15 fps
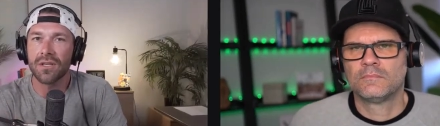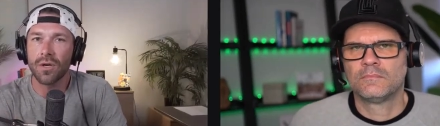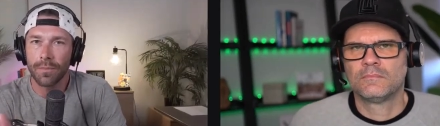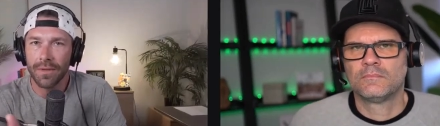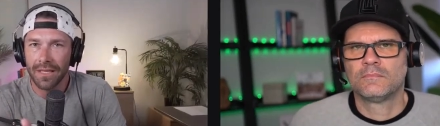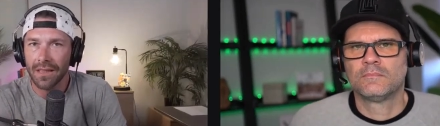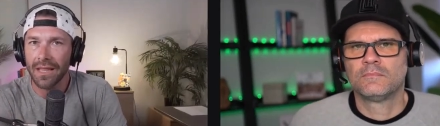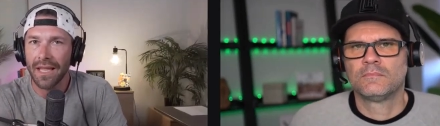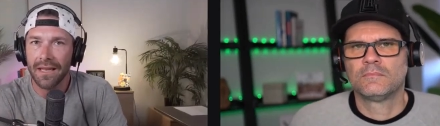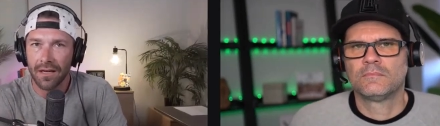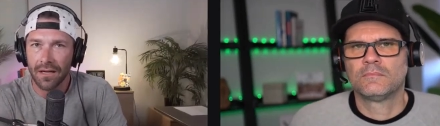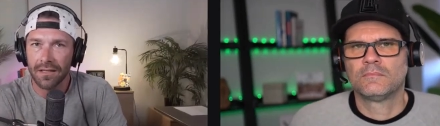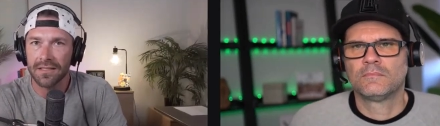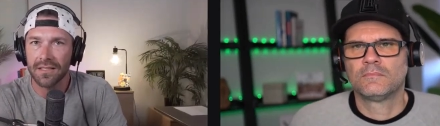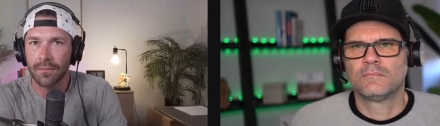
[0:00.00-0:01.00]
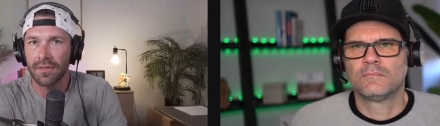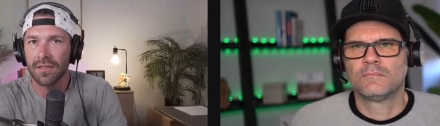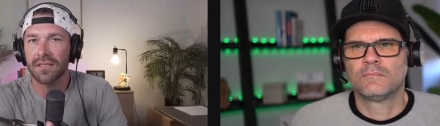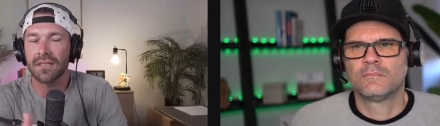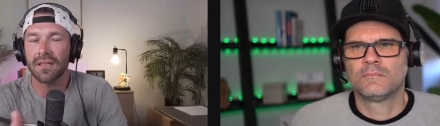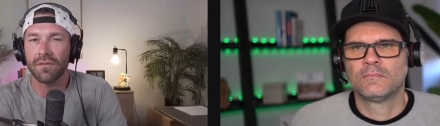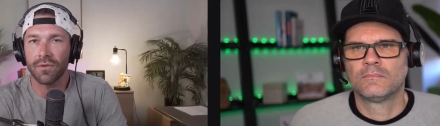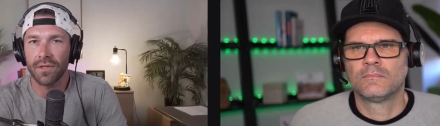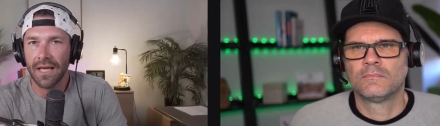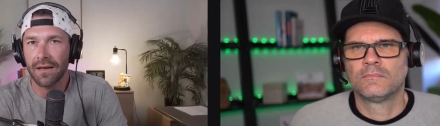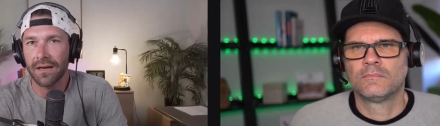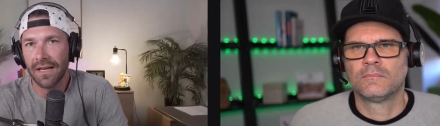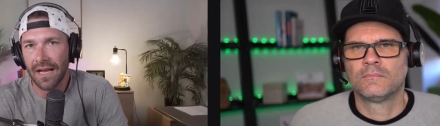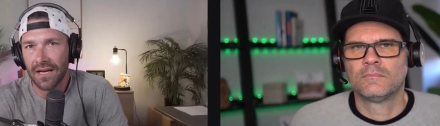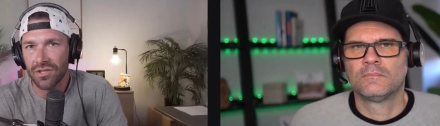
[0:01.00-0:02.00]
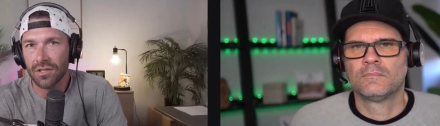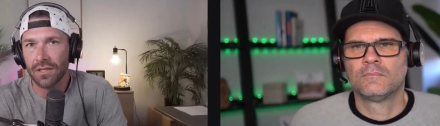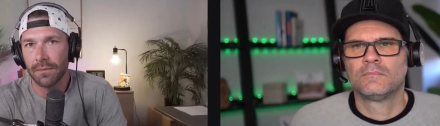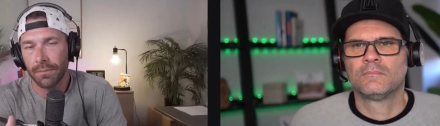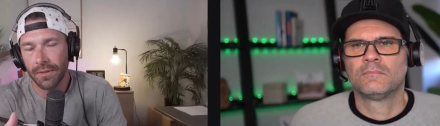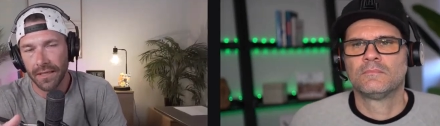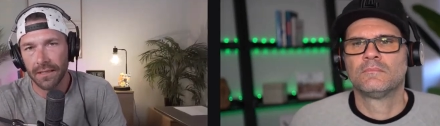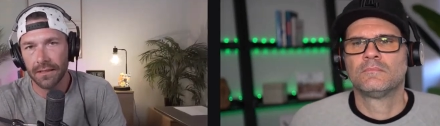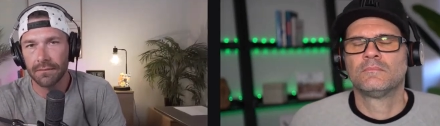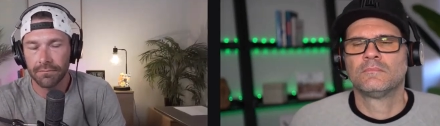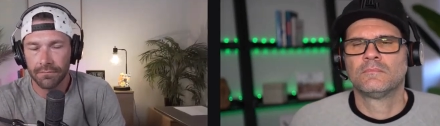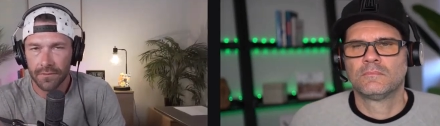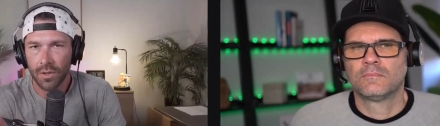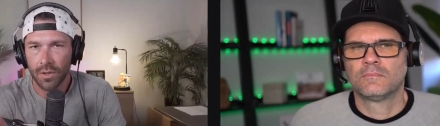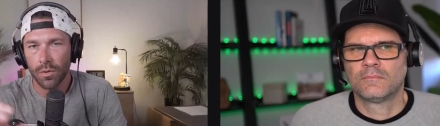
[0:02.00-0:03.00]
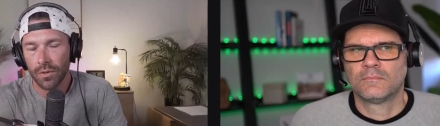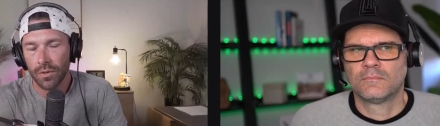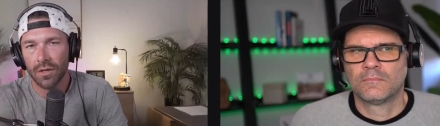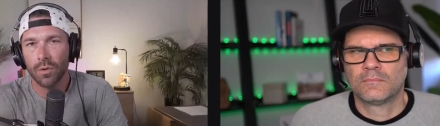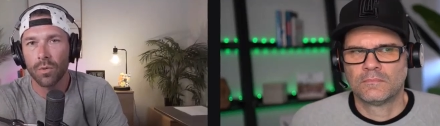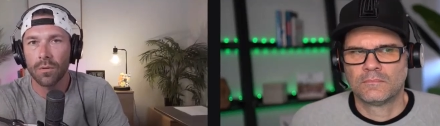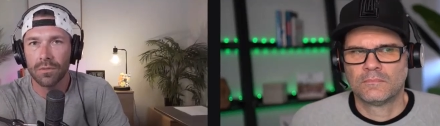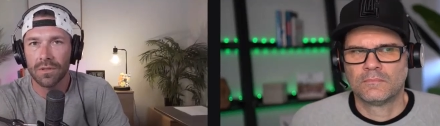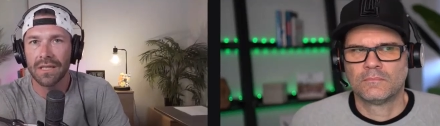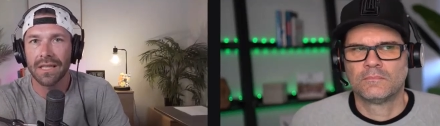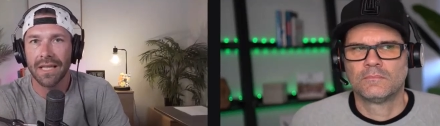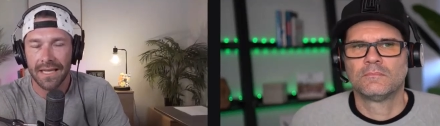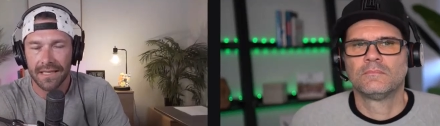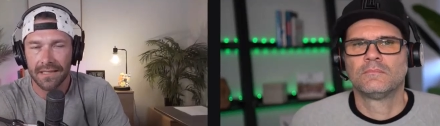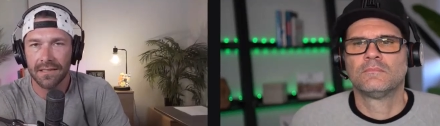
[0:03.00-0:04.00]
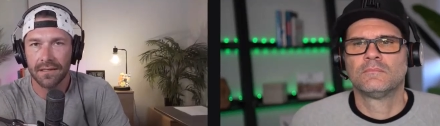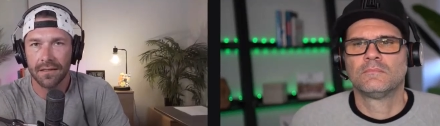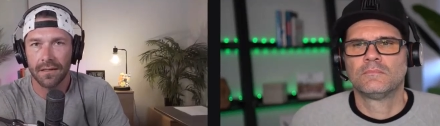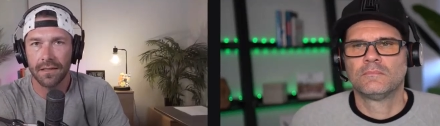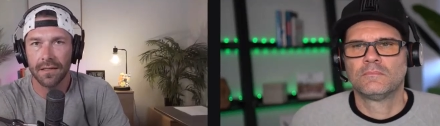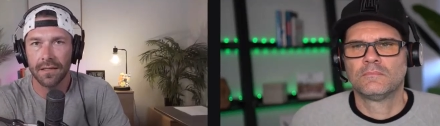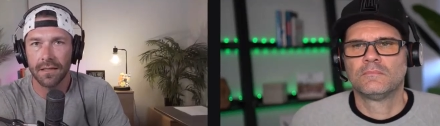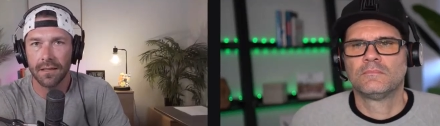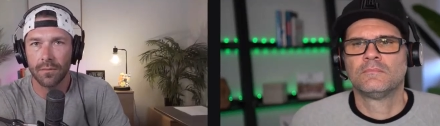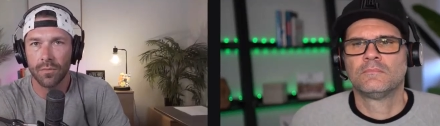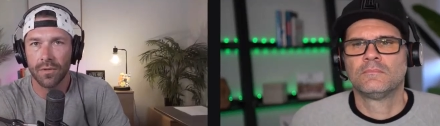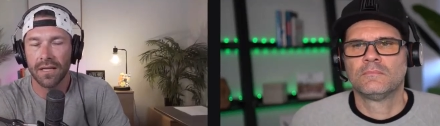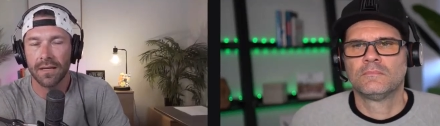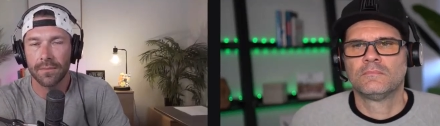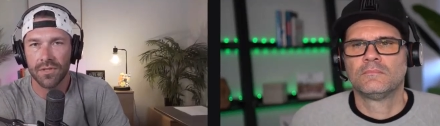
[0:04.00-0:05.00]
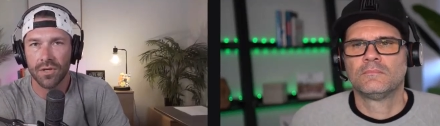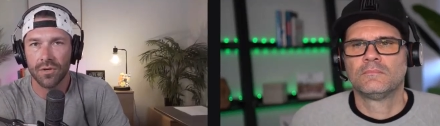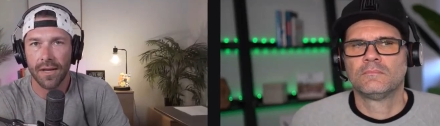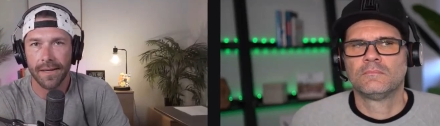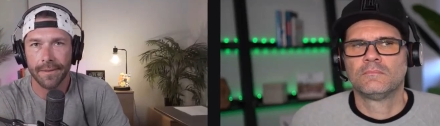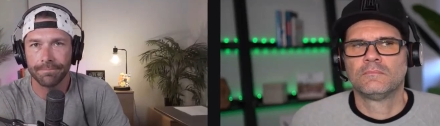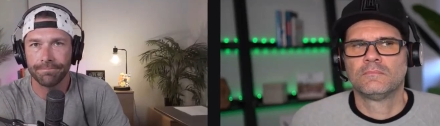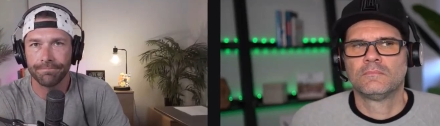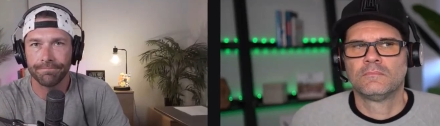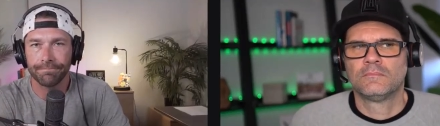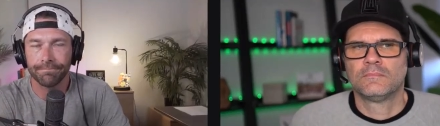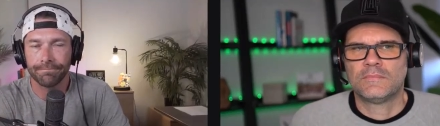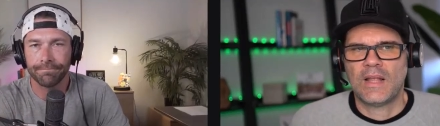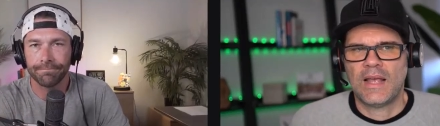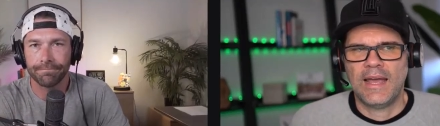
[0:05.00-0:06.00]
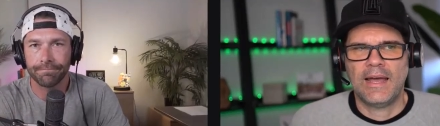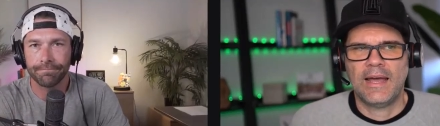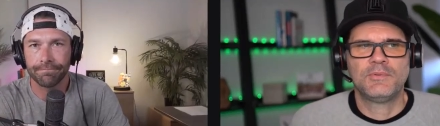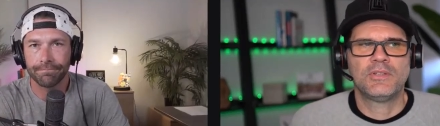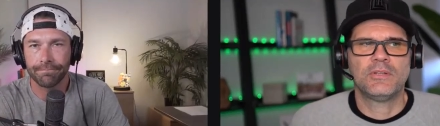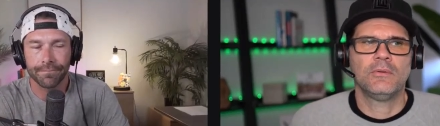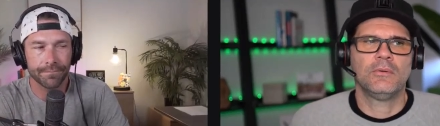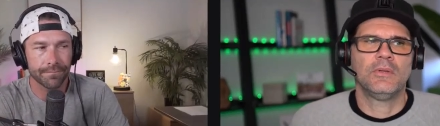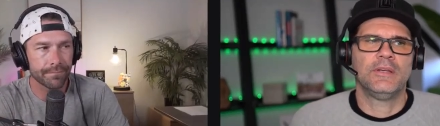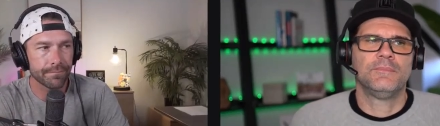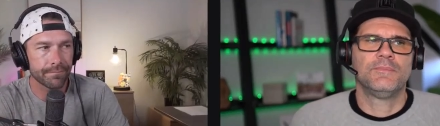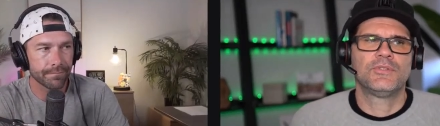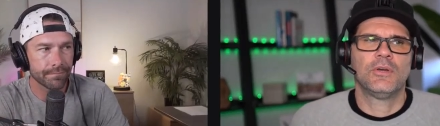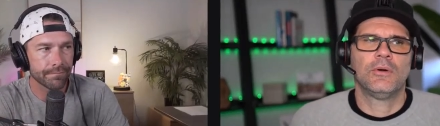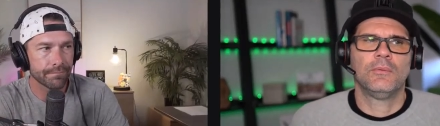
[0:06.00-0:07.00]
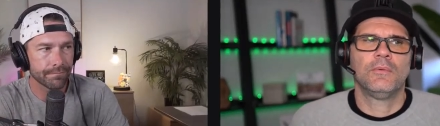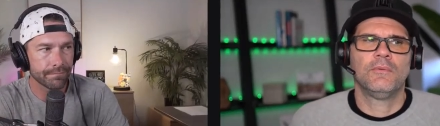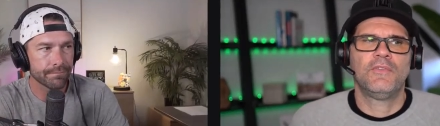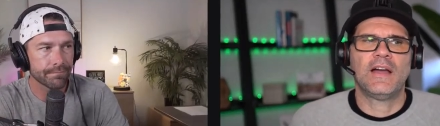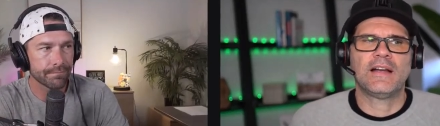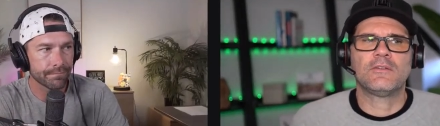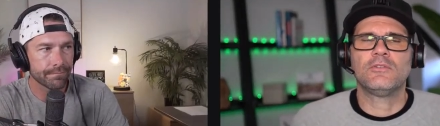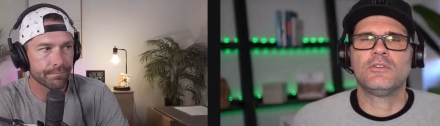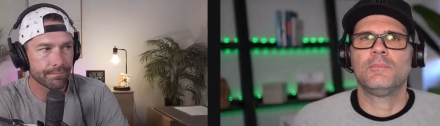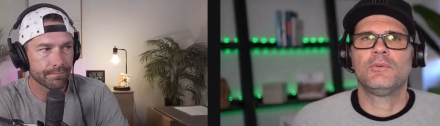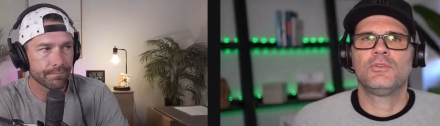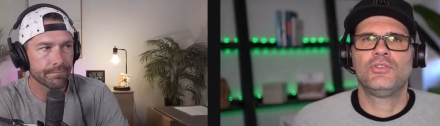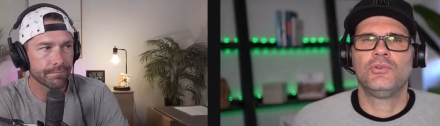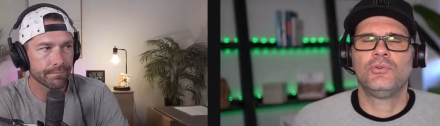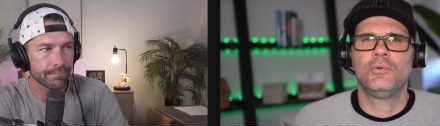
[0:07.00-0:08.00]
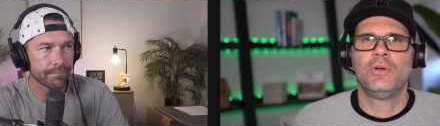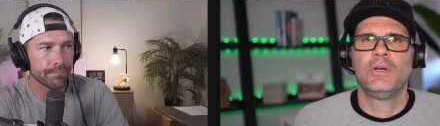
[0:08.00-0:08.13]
Speaker 1: be late on some of this stuff without it actually being quote unquote late um, when it comes to credit.
Speaker 2: Absolutely. So factor number two